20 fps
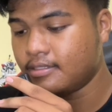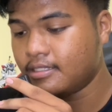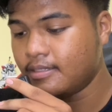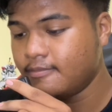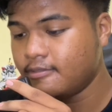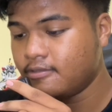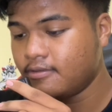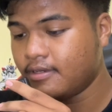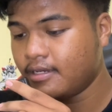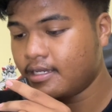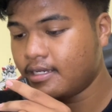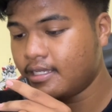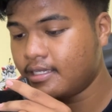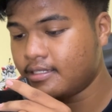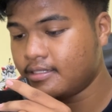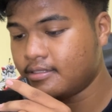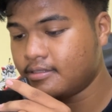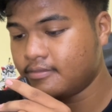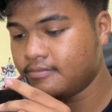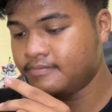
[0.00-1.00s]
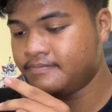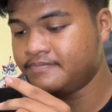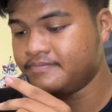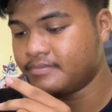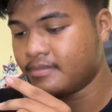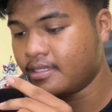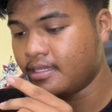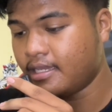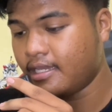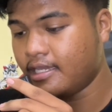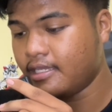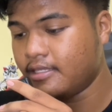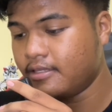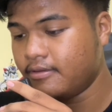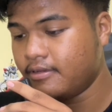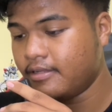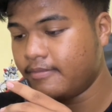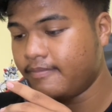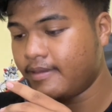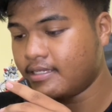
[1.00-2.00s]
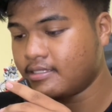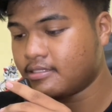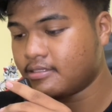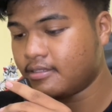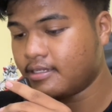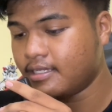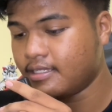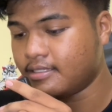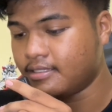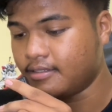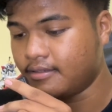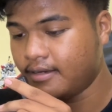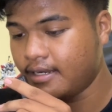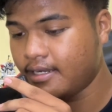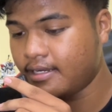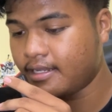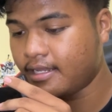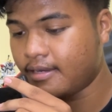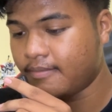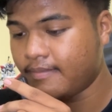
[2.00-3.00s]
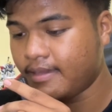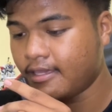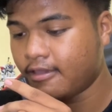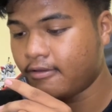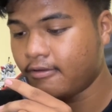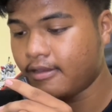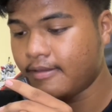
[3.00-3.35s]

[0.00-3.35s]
team Zugani and Yuni backstory is great, and Mako